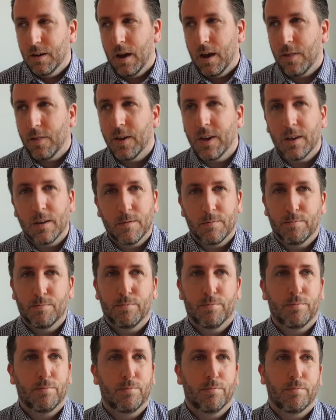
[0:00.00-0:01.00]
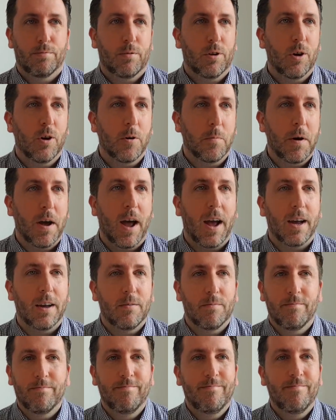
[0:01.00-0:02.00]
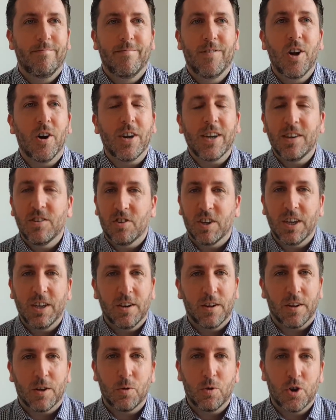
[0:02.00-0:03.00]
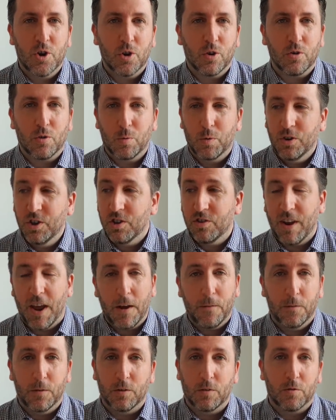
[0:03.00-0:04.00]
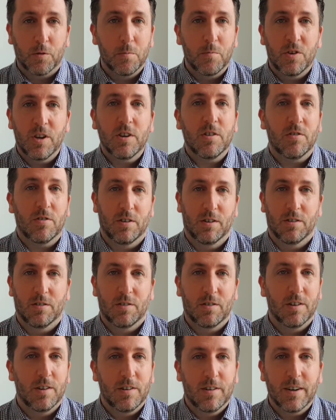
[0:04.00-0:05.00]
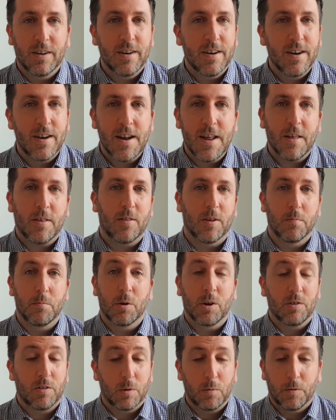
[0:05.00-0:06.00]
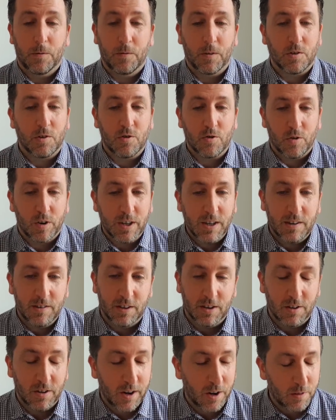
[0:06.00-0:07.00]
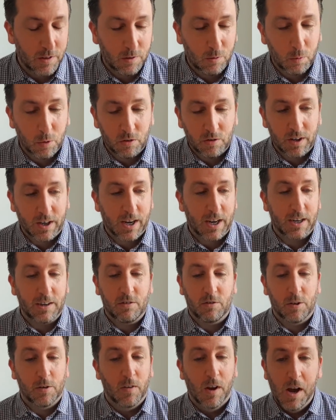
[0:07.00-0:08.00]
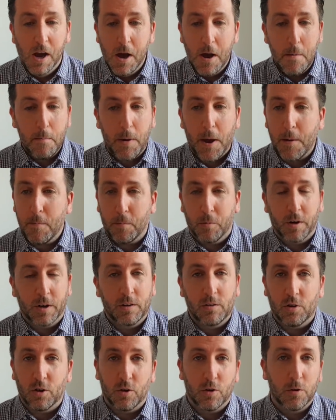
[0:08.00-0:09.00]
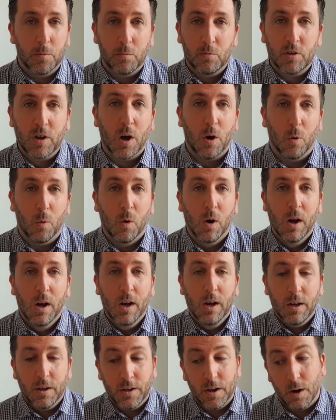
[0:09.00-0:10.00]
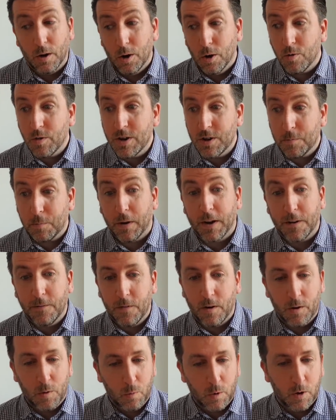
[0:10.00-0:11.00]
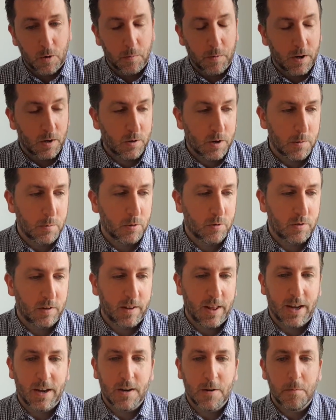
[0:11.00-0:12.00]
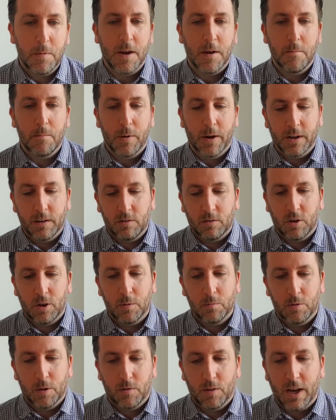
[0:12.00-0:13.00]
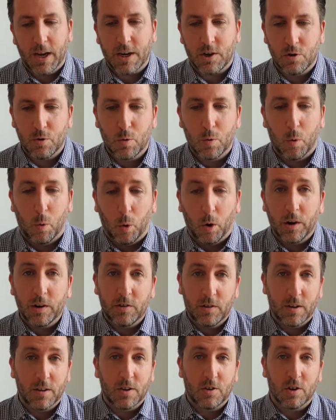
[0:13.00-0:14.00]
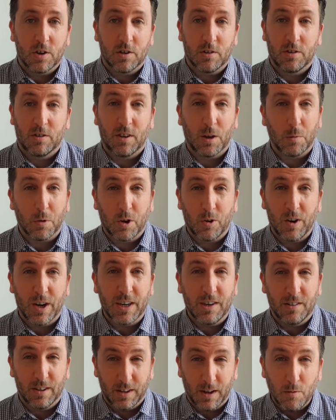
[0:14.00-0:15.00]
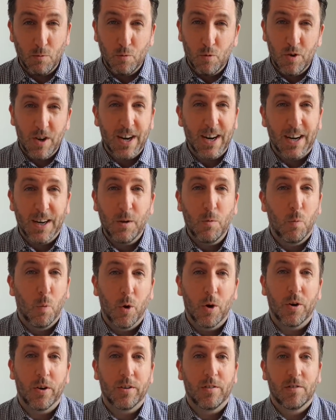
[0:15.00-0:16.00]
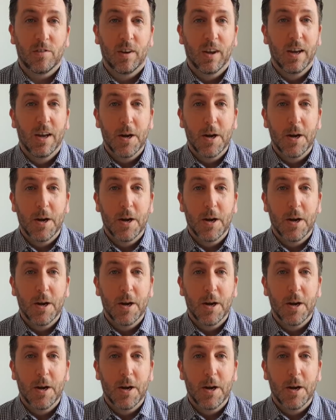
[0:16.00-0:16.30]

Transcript: I think, about 19 of those shots were just efforts from distance that did nothing because they were frustrated. This wasn't a case of peppering Tottenham's goal. Lloris played very well, but I'll come on to that in a bit. But in terms of the actual quality of the chances they were creating, they really weren't,